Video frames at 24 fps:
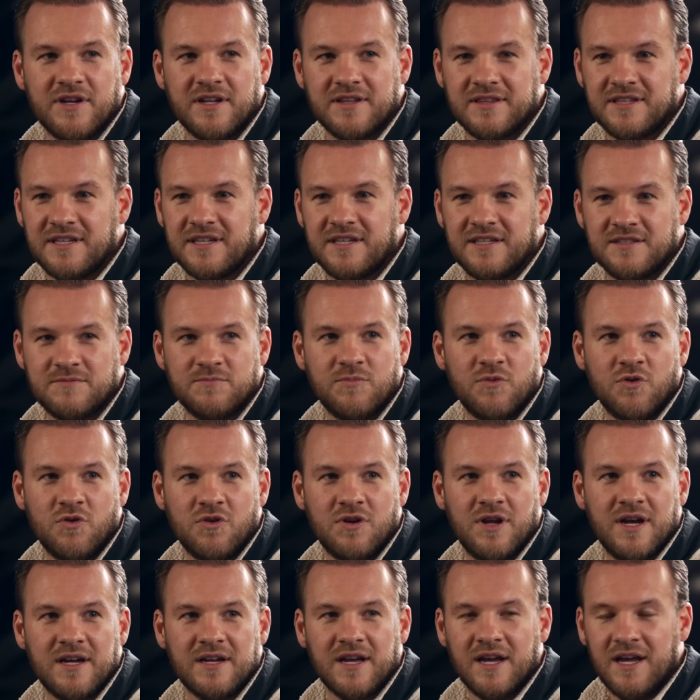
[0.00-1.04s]
I think he's more
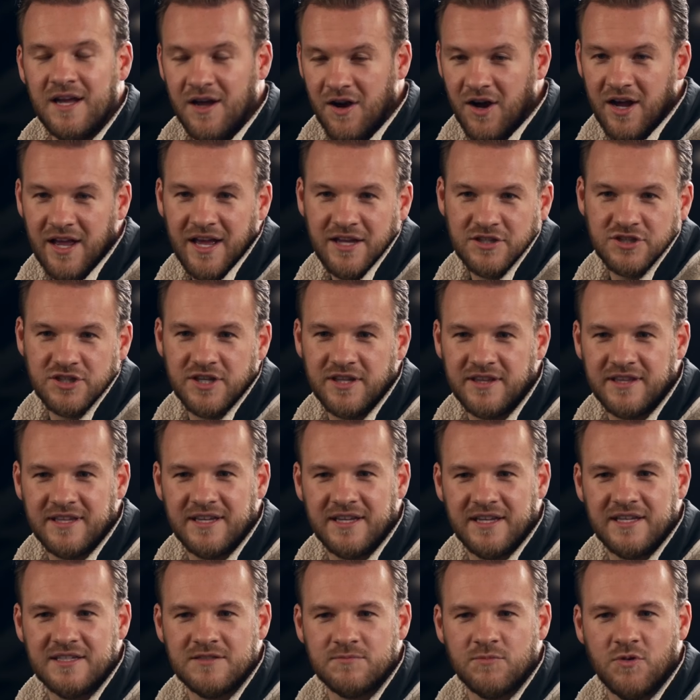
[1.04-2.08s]
like. I actually
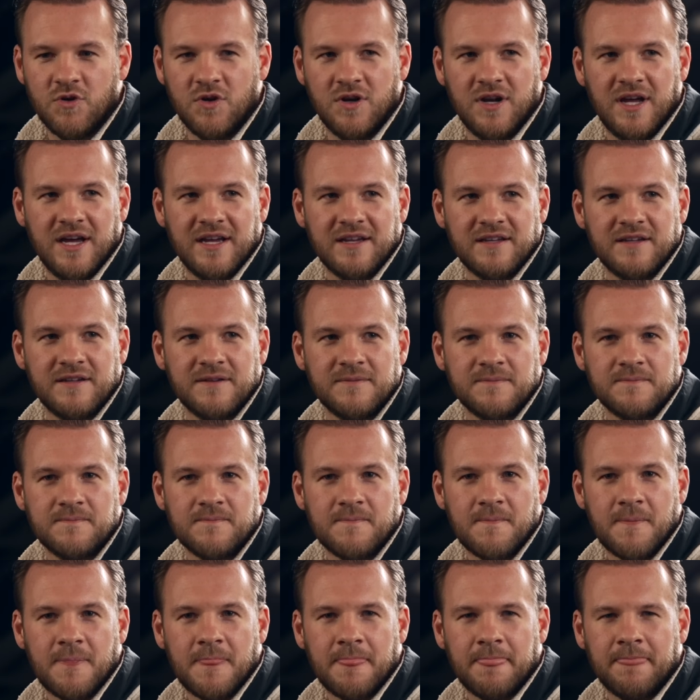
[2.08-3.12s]
think he's more like.
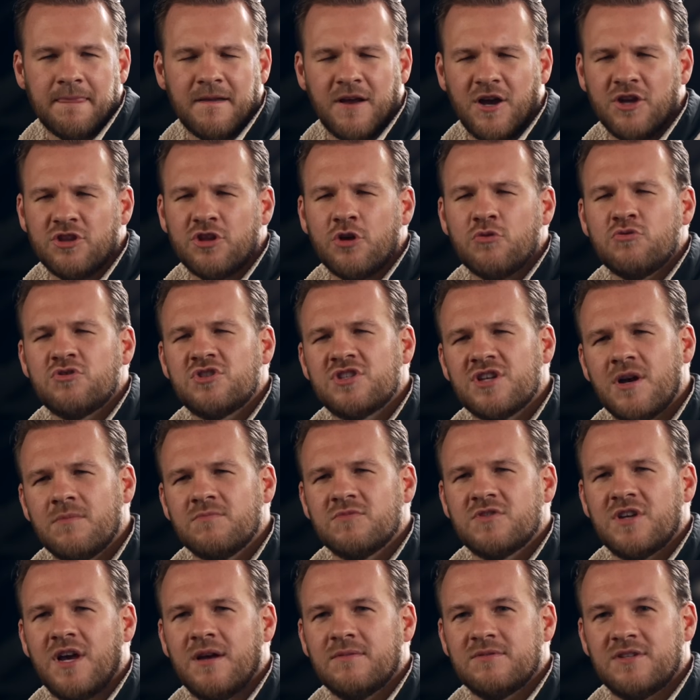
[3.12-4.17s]
I know
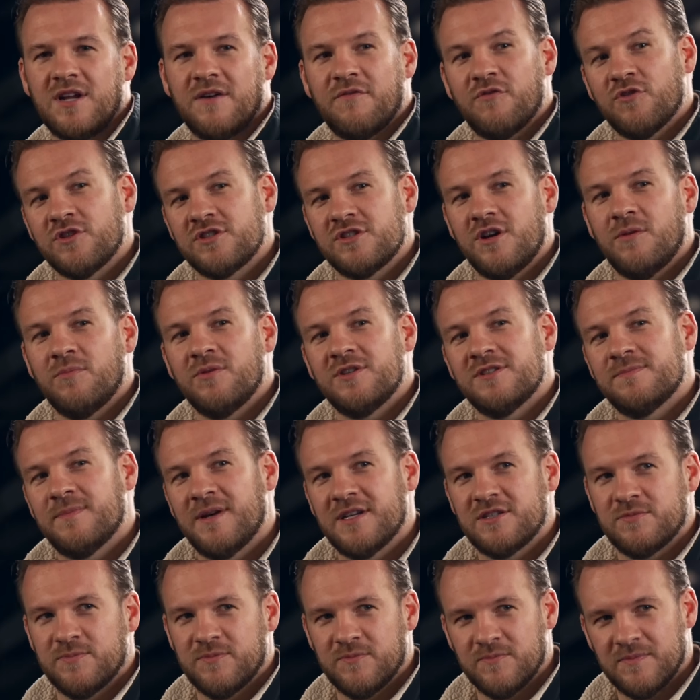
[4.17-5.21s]
sometimes, like for example, this
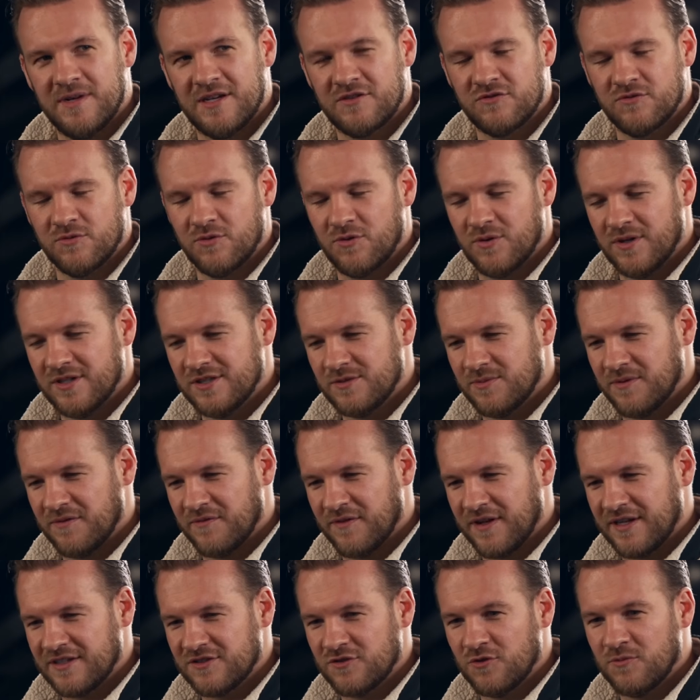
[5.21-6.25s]
match from Queensbury
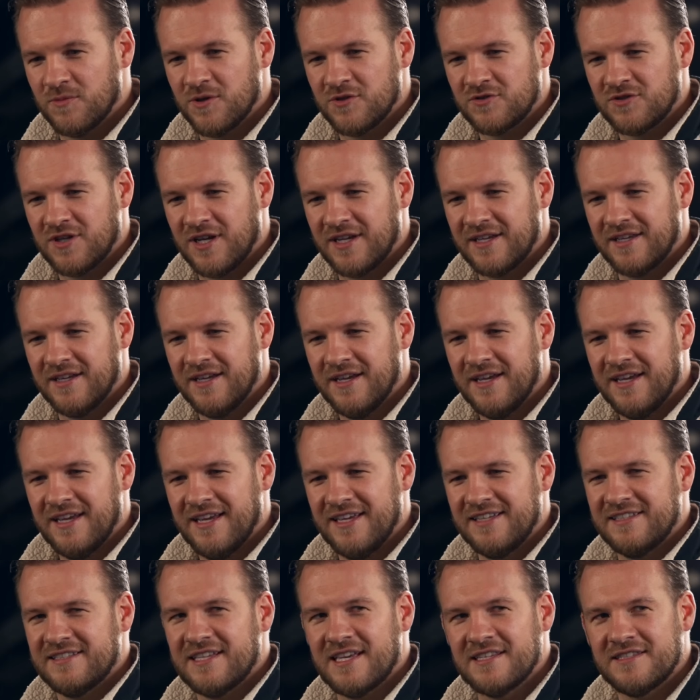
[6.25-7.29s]
thing. It's almost like
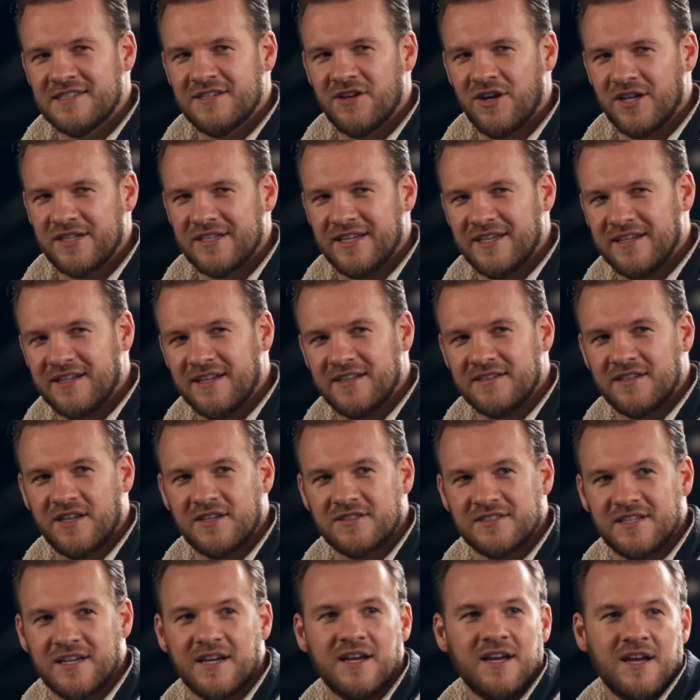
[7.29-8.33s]
he says the idea, then
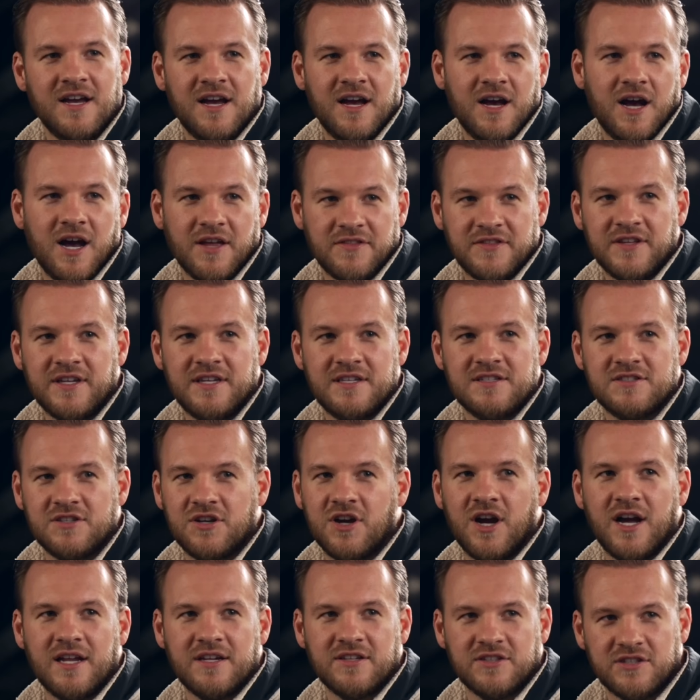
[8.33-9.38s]
does it. I think he's the
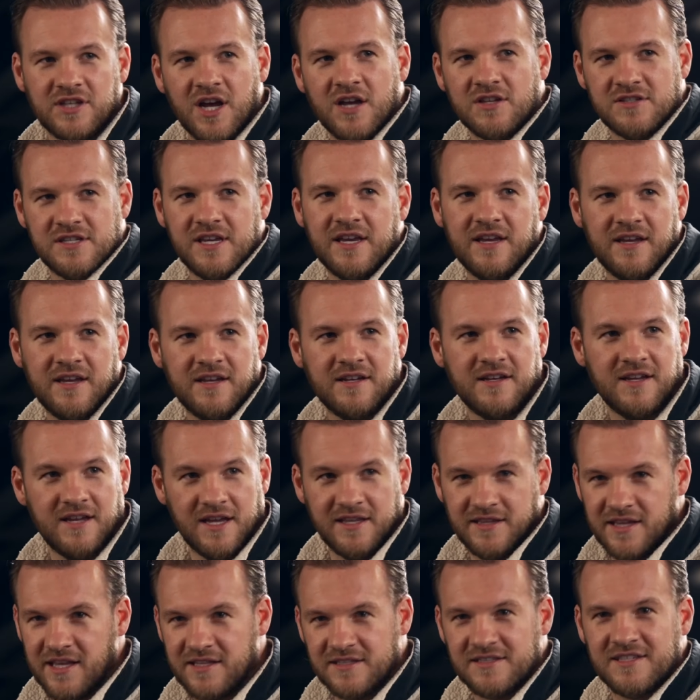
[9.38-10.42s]
guy that does it
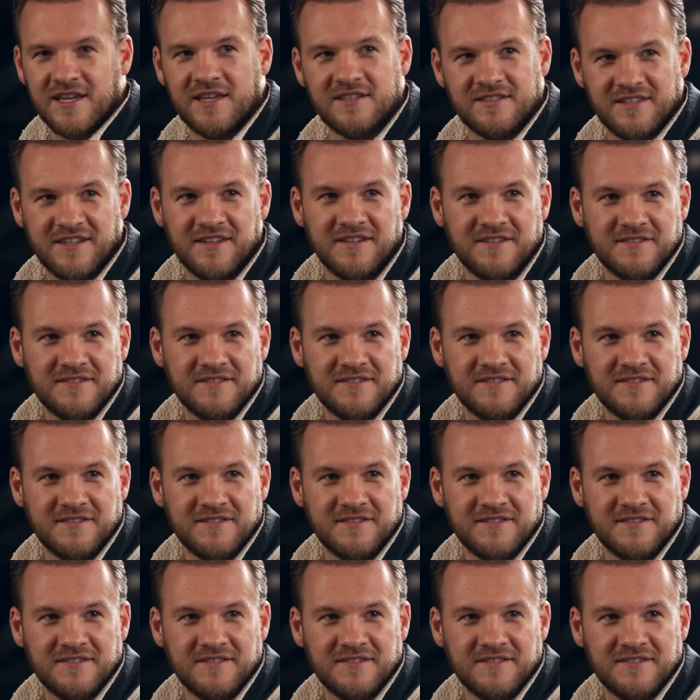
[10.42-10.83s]
and then says it.